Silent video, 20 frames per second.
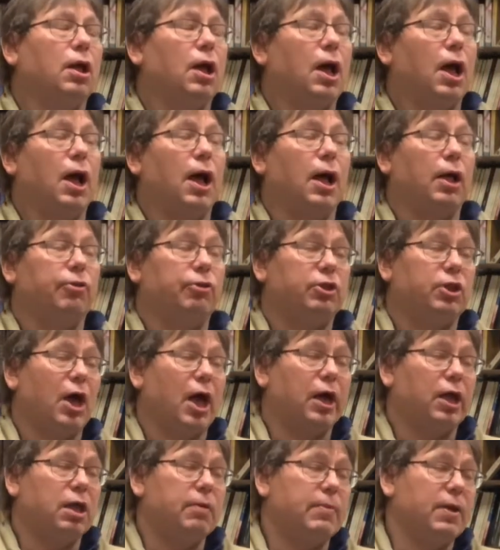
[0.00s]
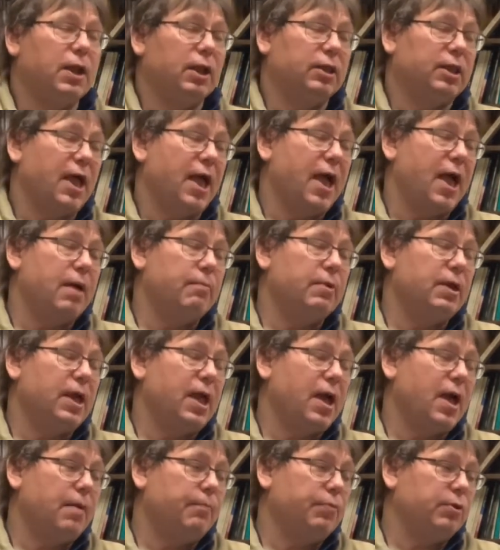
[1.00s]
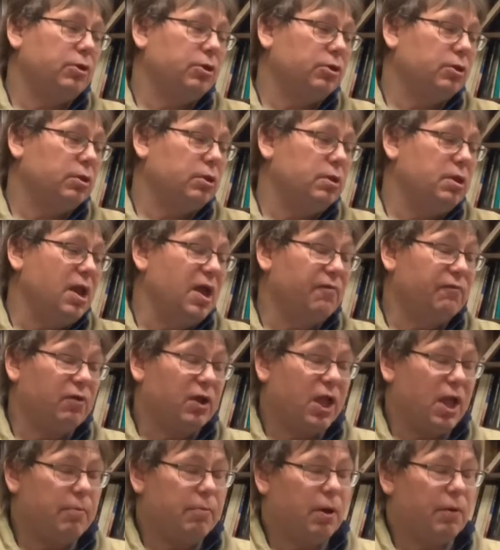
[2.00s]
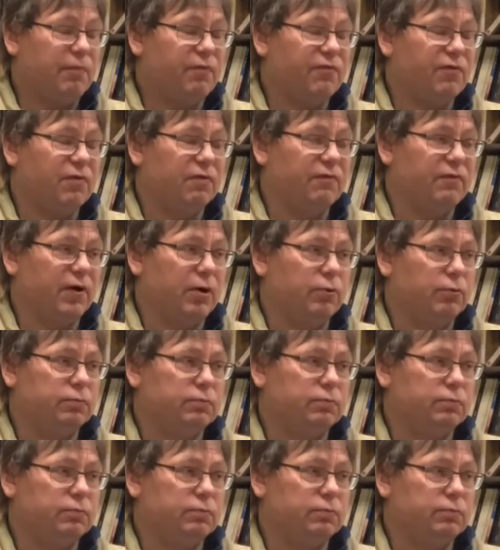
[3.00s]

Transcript: The document at the Hammond campus never came up for a vote.